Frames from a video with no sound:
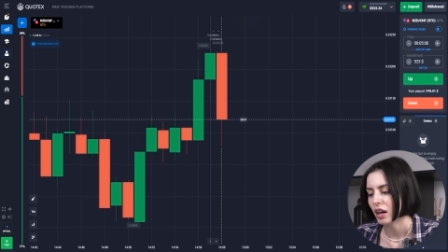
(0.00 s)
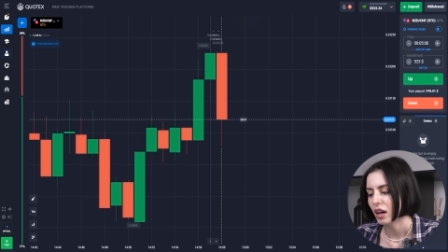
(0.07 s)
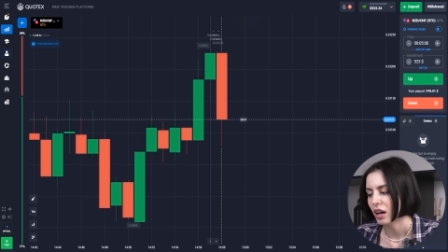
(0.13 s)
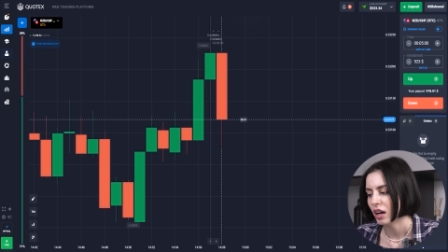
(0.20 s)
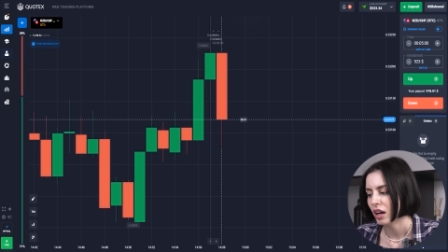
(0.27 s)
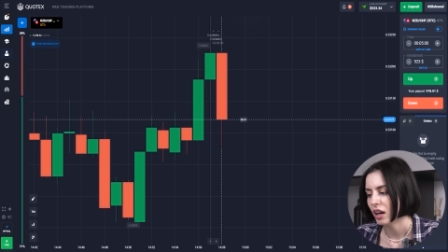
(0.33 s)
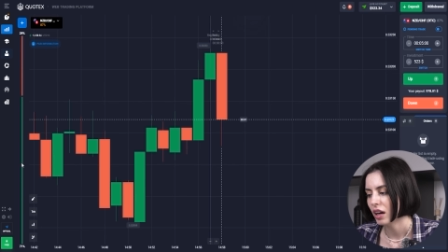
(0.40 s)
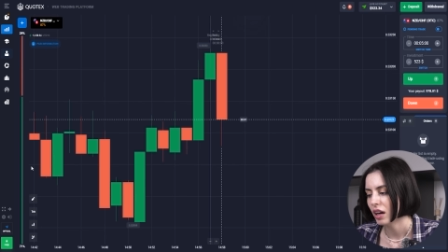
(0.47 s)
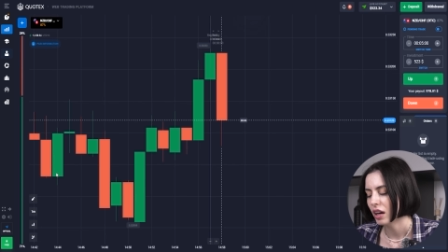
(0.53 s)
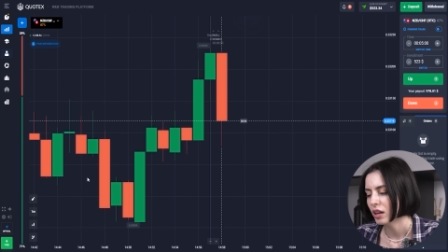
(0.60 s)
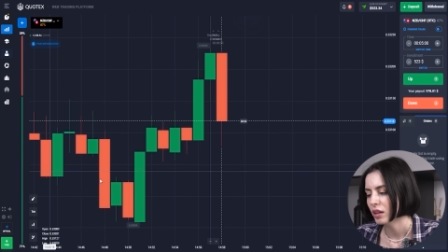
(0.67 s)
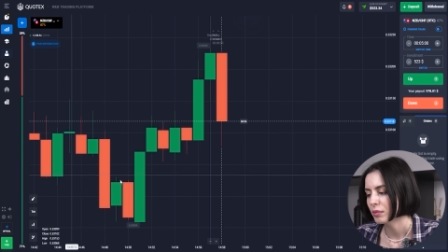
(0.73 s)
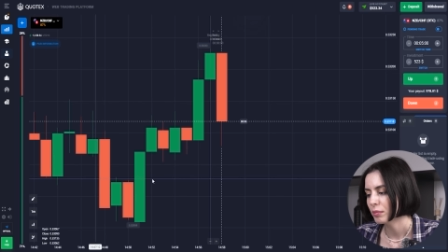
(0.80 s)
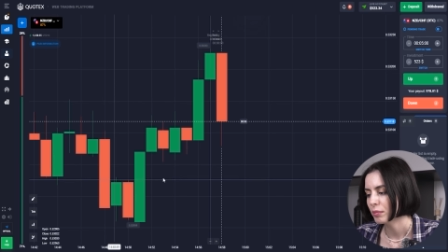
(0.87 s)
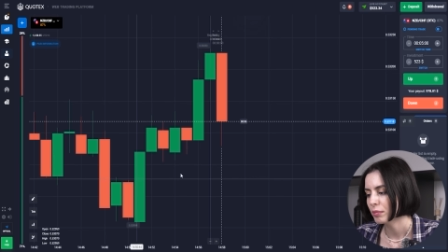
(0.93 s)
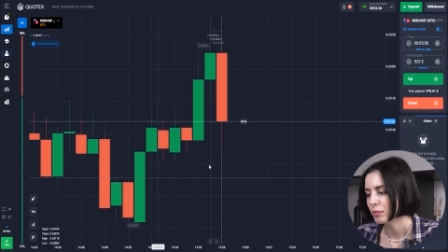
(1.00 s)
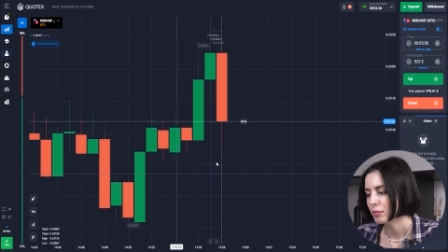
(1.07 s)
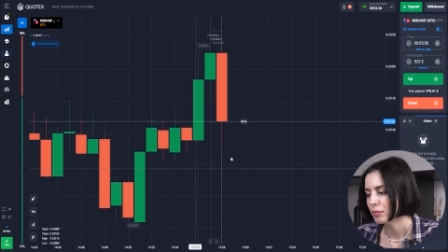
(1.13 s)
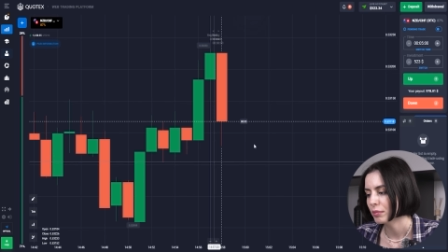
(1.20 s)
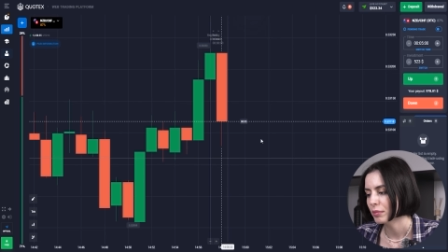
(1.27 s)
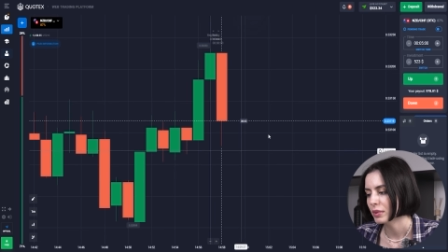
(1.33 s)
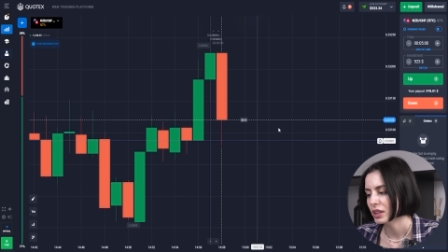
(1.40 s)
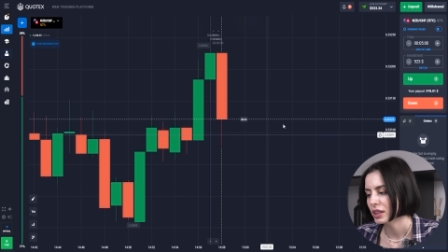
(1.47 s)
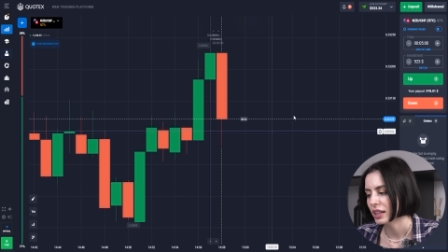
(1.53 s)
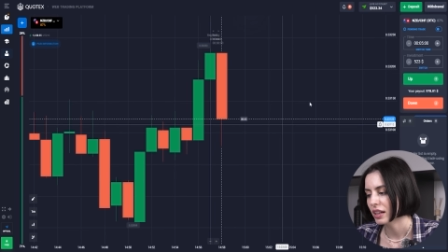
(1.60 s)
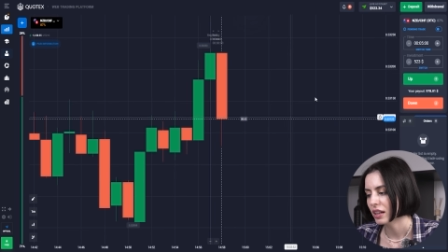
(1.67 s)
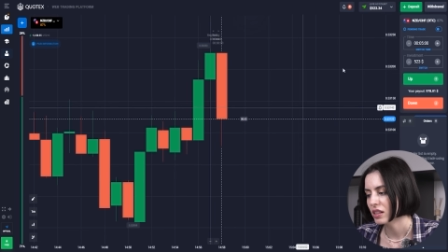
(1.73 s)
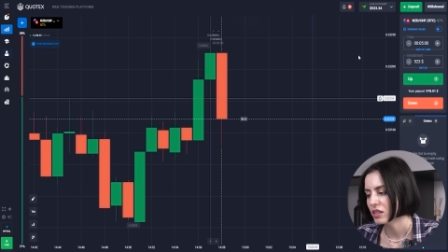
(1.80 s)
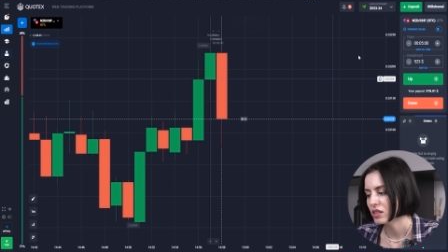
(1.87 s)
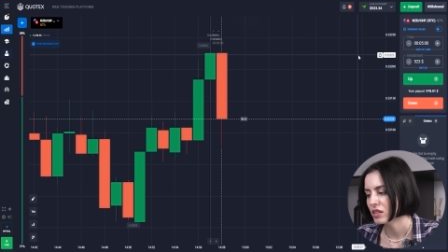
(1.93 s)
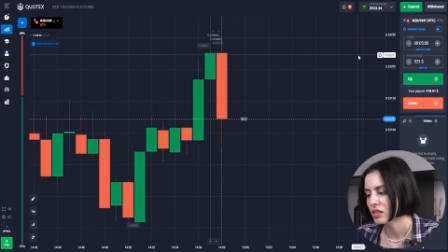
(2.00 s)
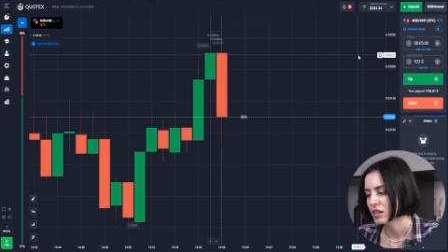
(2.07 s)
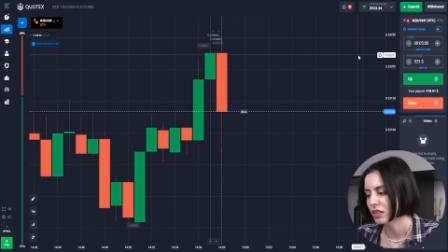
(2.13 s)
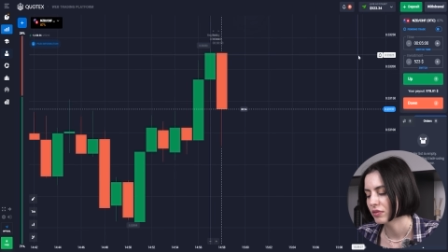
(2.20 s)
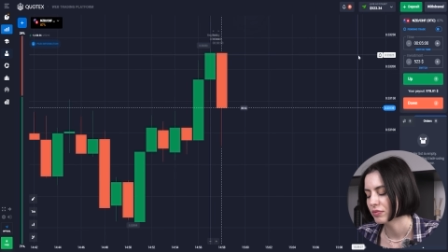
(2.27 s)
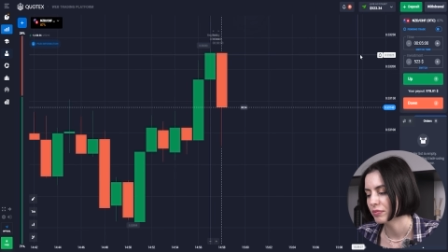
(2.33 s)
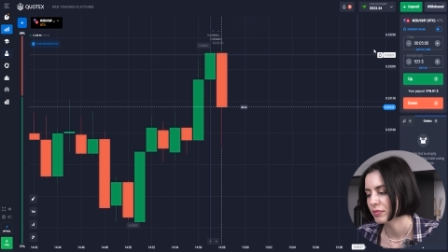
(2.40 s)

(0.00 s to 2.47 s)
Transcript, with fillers: Um, let us